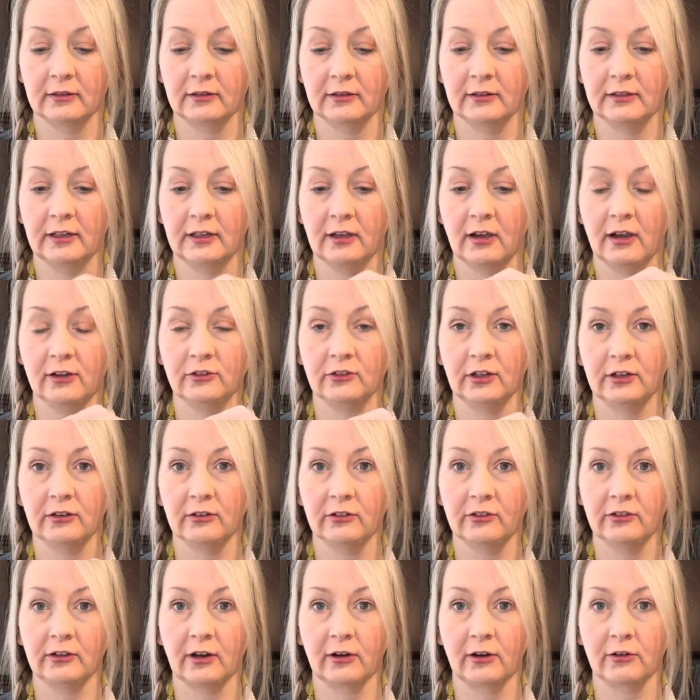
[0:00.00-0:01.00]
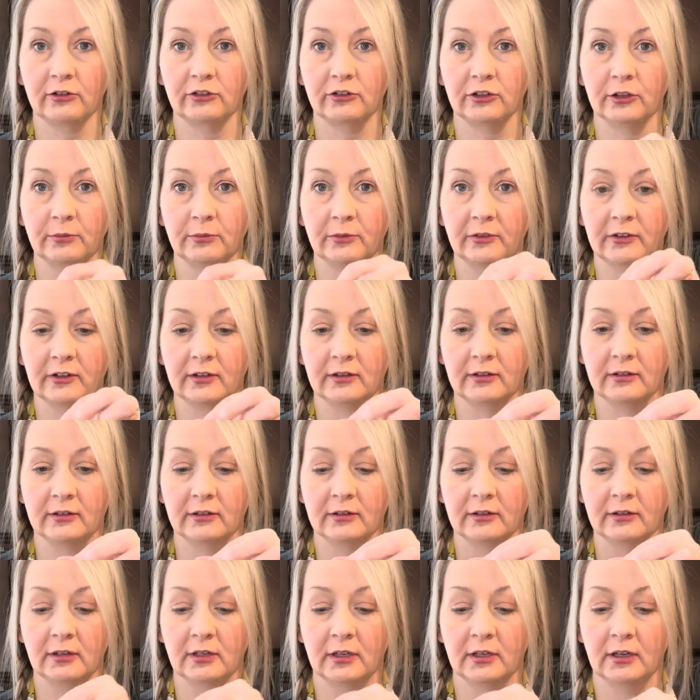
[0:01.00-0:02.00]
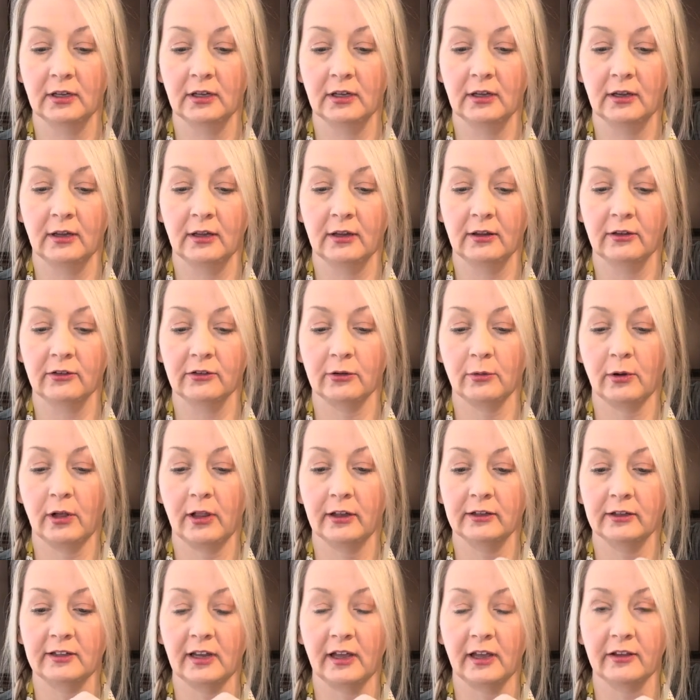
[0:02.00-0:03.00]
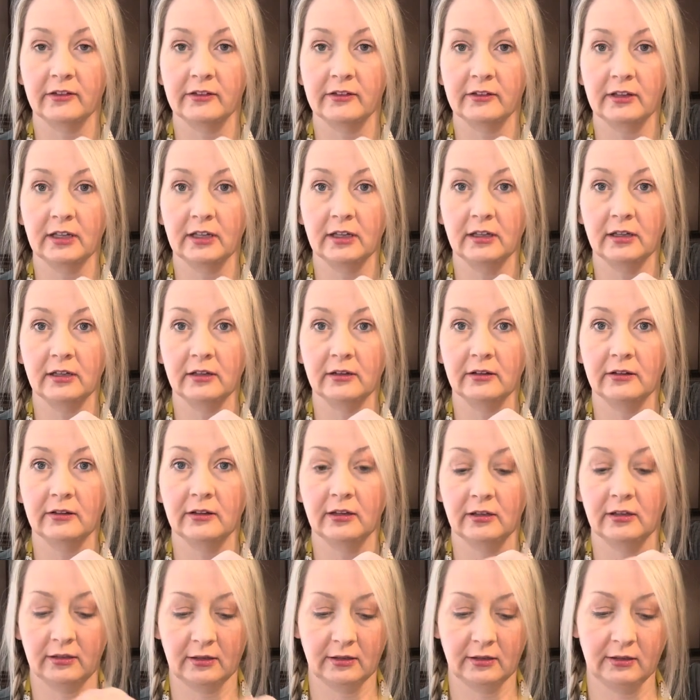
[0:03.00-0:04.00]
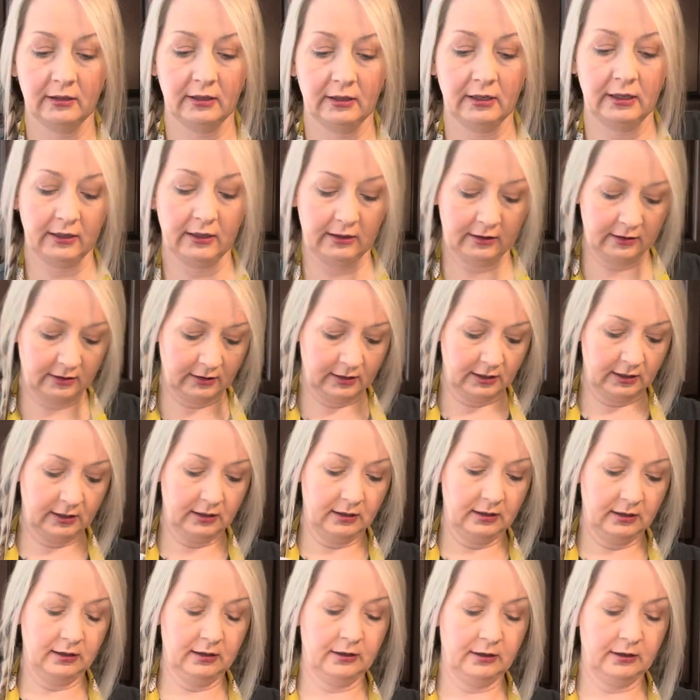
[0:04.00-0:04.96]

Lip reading: Dehydrator starter chips. So I'll toss these in the